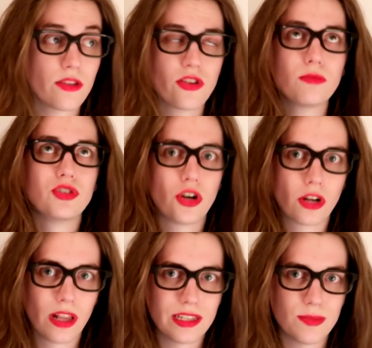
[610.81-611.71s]
the term
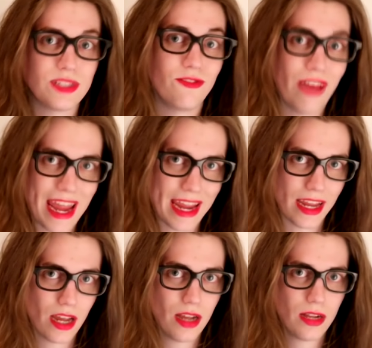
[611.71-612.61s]
journalism is
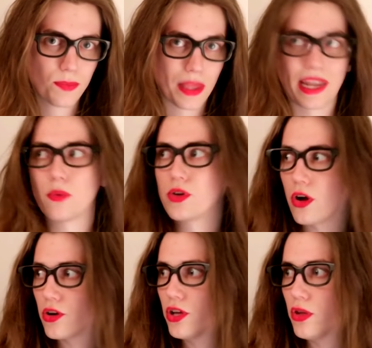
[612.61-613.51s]
vague, And I would
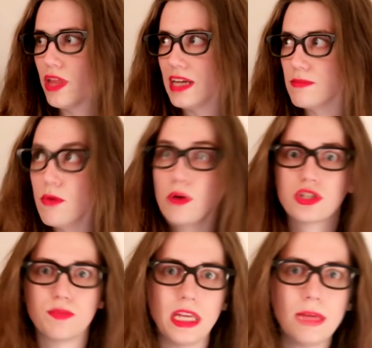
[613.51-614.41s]
argue that
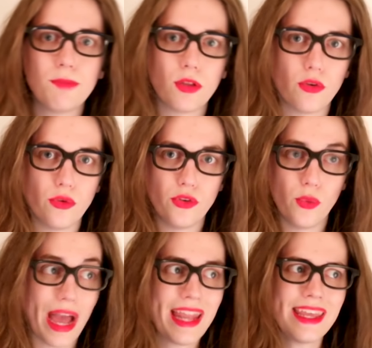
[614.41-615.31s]
most people who
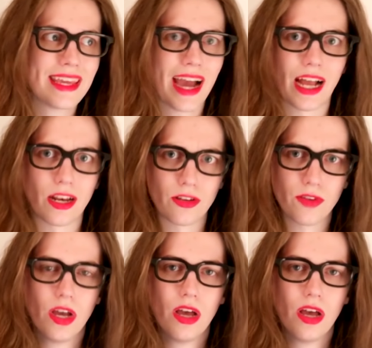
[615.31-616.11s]
do any kind of